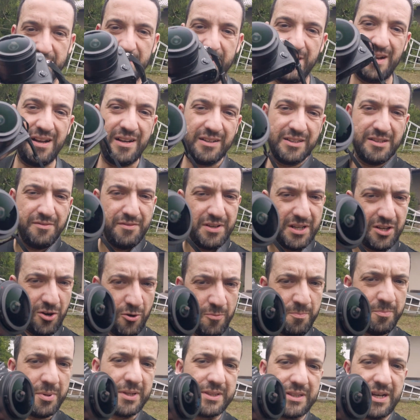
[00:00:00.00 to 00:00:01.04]
relatively
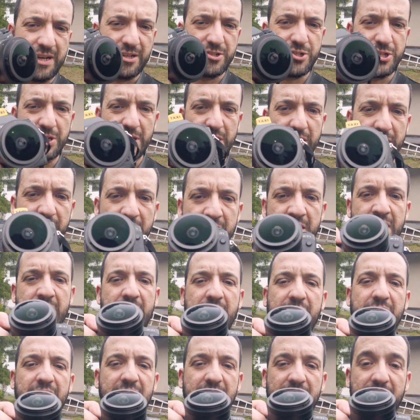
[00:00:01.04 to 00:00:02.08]
compact actually,
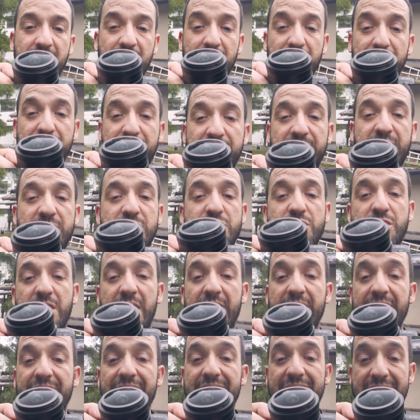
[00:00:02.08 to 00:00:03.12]

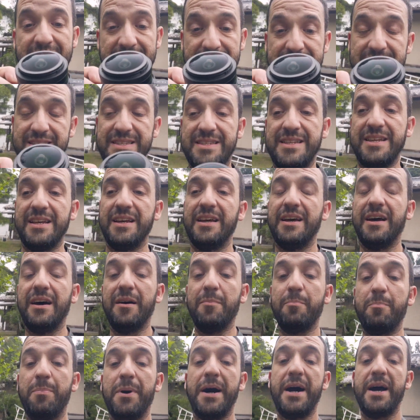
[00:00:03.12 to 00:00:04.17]
fisheye lens
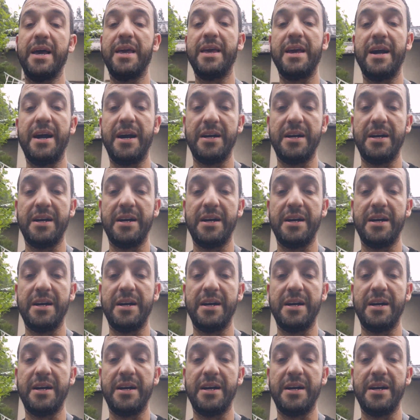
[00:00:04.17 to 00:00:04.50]
by